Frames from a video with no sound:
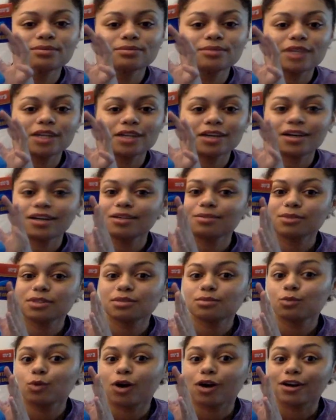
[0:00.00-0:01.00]
But I got him
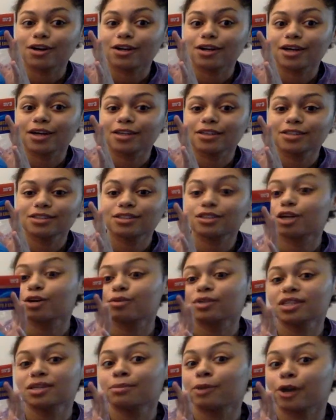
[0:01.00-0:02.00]
some water guns to go
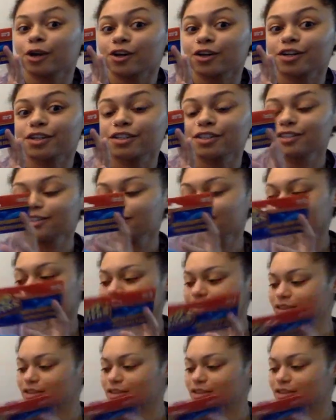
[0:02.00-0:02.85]
with the markers.